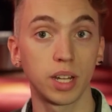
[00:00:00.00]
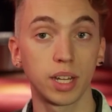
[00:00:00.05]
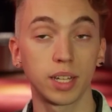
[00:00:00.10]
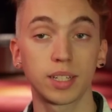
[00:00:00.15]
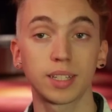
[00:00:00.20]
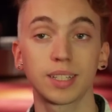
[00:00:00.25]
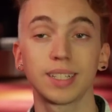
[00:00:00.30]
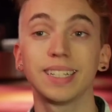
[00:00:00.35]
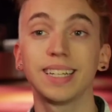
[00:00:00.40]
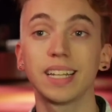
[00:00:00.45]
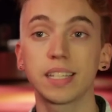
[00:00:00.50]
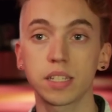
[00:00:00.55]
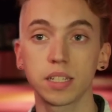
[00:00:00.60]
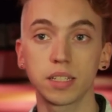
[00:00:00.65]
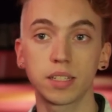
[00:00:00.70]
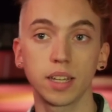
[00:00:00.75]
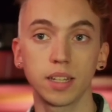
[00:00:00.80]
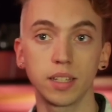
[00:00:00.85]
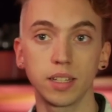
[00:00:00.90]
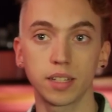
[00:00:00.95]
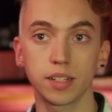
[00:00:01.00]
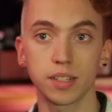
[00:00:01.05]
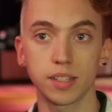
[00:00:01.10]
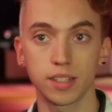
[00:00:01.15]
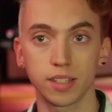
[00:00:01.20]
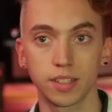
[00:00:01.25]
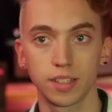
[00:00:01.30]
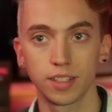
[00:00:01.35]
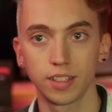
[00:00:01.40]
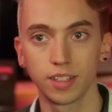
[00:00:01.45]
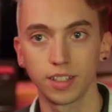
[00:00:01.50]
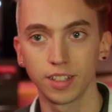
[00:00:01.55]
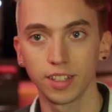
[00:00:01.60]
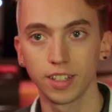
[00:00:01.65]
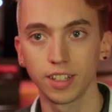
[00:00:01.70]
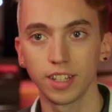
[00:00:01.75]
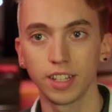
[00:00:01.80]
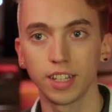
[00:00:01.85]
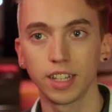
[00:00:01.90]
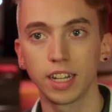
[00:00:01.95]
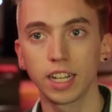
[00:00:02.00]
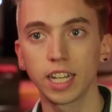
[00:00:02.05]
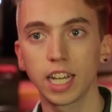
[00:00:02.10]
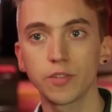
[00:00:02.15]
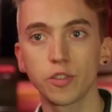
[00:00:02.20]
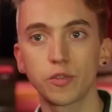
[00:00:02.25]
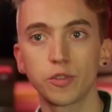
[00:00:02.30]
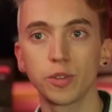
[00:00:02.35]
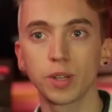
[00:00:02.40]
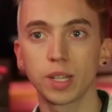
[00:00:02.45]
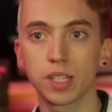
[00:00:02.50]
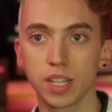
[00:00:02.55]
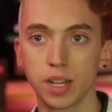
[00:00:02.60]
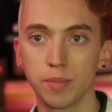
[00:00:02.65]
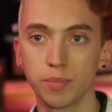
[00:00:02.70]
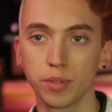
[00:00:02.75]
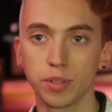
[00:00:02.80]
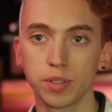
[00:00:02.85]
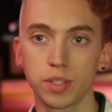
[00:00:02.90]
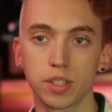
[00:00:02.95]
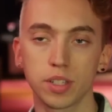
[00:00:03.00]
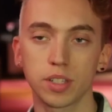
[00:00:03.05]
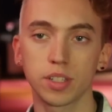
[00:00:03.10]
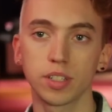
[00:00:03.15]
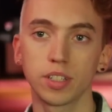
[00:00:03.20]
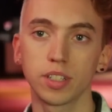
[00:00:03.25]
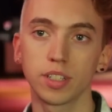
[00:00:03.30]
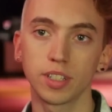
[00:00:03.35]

like less than 10 years? I gave a few examples.